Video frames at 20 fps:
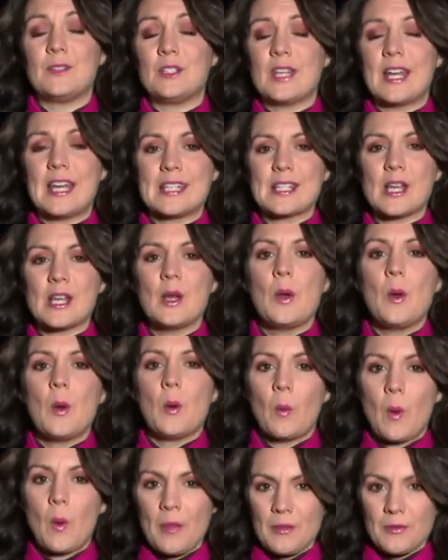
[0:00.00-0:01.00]
days,
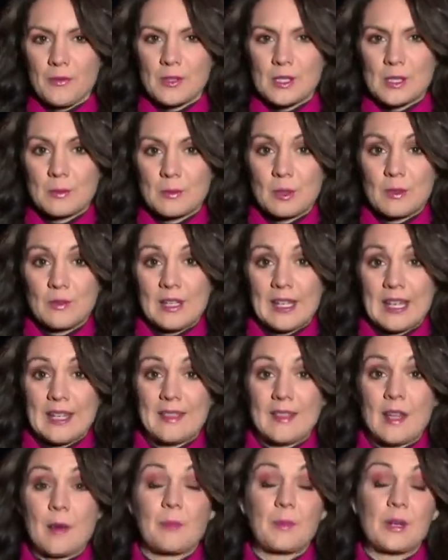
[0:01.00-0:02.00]
weather front's moving
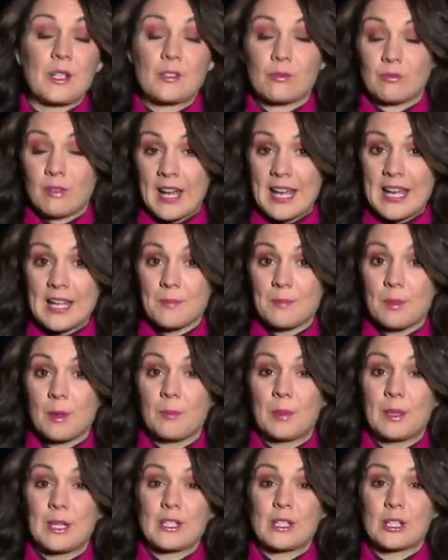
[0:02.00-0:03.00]
in, that brings rain
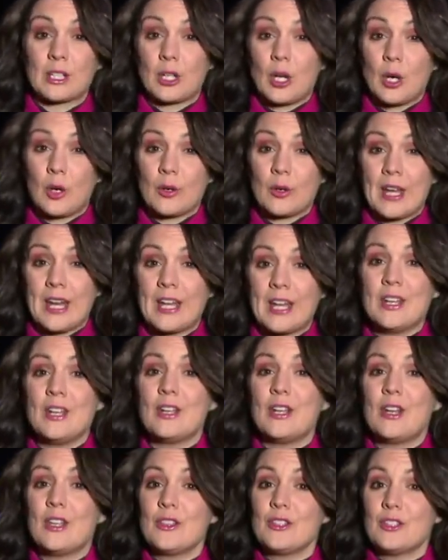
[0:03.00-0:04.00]
bumping into the cold air,
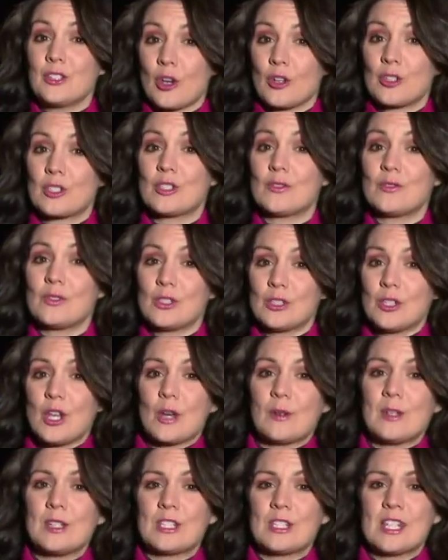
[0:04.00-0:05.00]
the chance of snow,
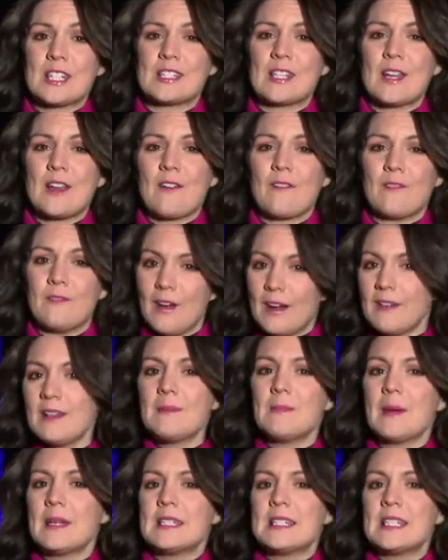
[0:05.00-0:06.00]
and it turns very
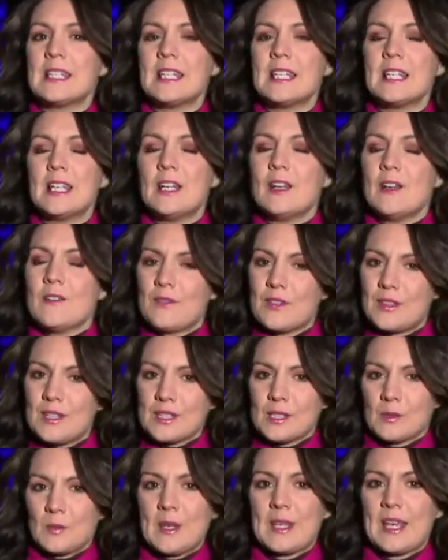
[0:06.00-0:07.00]
messy for
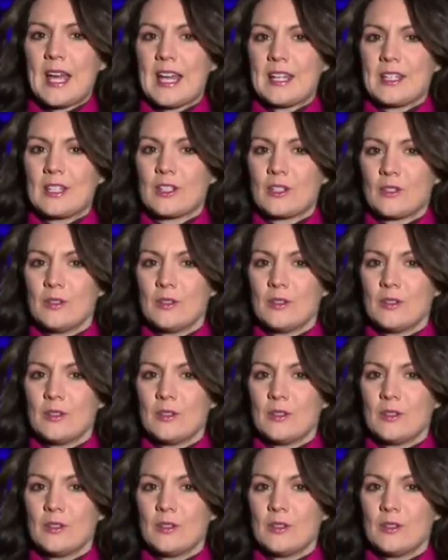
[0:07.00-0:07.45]
this weekend.